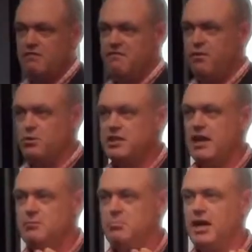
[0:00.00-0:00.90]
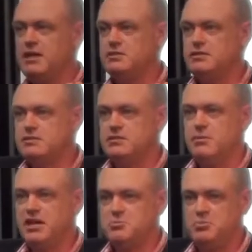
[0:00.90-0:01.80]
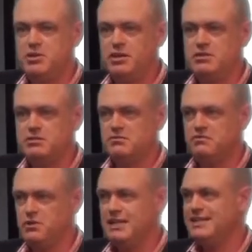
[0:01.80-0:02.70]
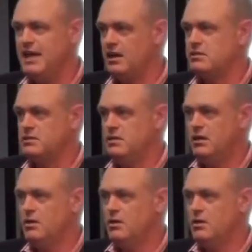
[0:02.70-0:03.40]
48 blade system HPs fully decked